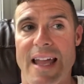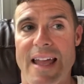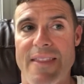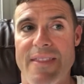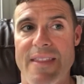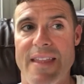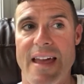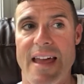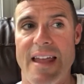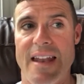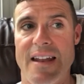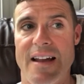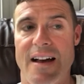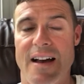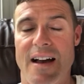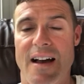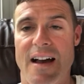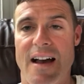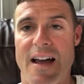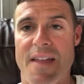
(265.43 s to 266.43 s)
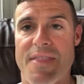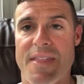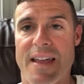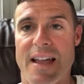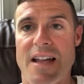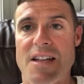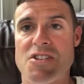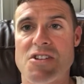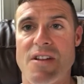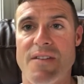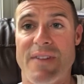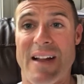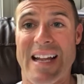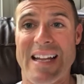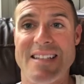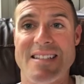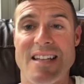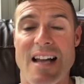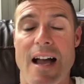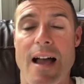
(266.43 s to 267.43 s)
And then uh, I think I should, if I
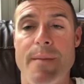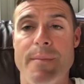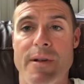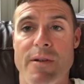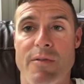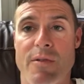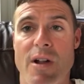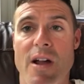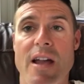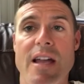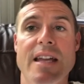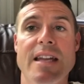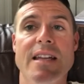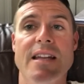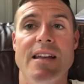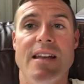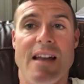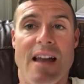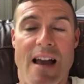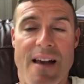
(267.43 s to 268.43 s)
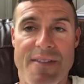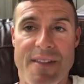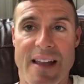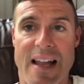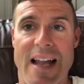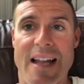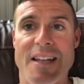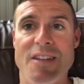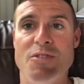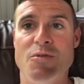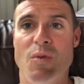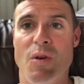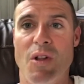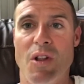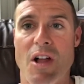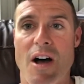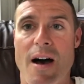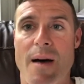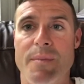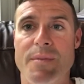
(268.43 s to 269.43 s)
could time it right, I think I could do a
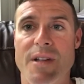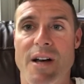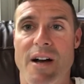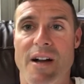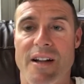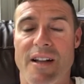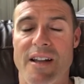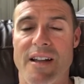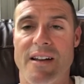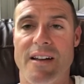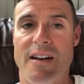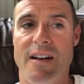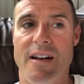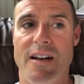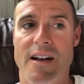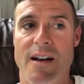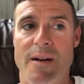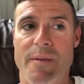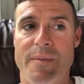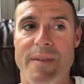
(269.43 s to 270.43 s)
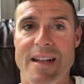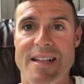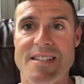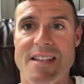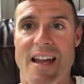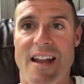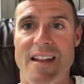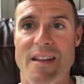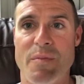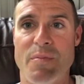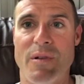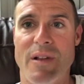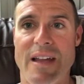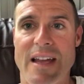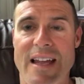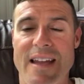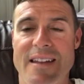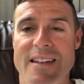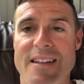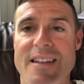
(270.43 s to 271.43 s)
lob dunk. Um, that's kind of the plan.